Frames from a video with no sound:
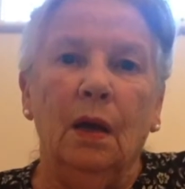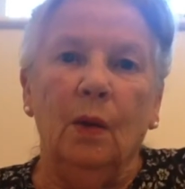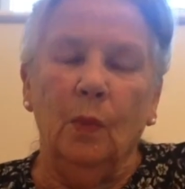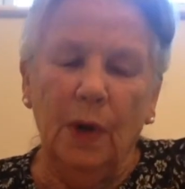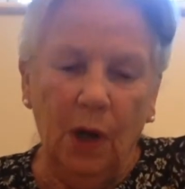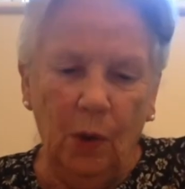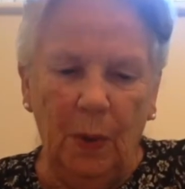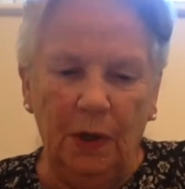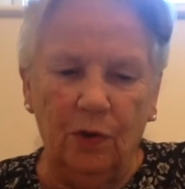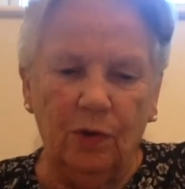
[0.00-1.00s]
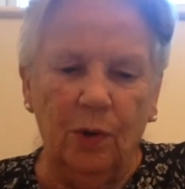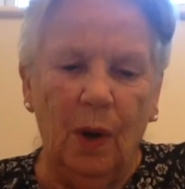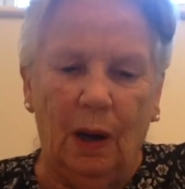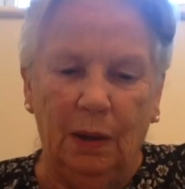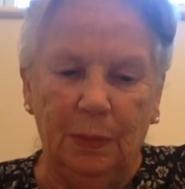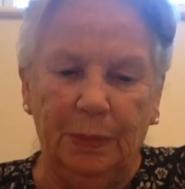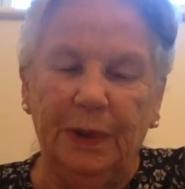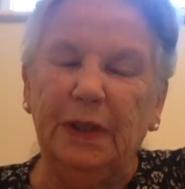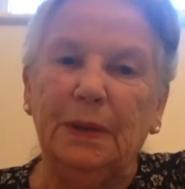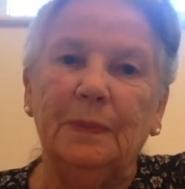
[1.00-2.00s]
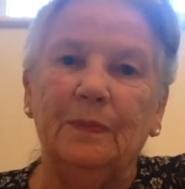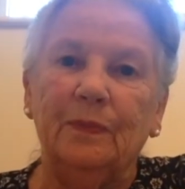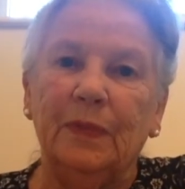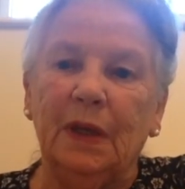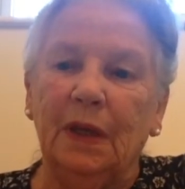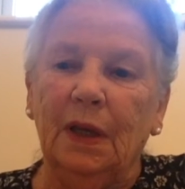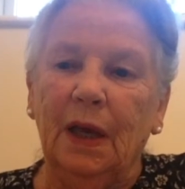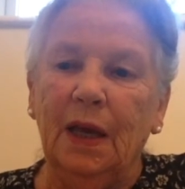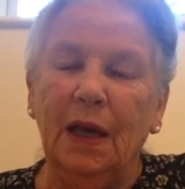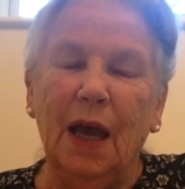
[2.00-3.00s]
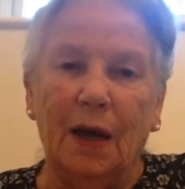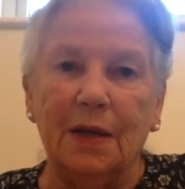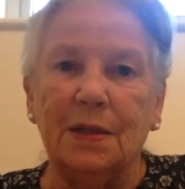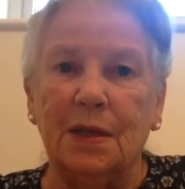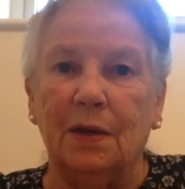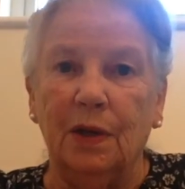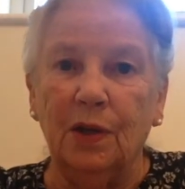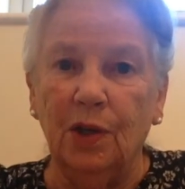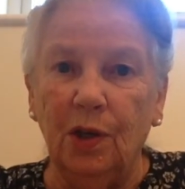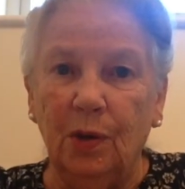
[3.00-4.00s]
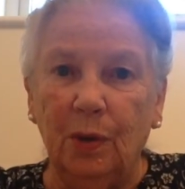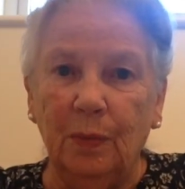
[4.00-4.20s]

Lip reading: When Obed grew up, he had a son too.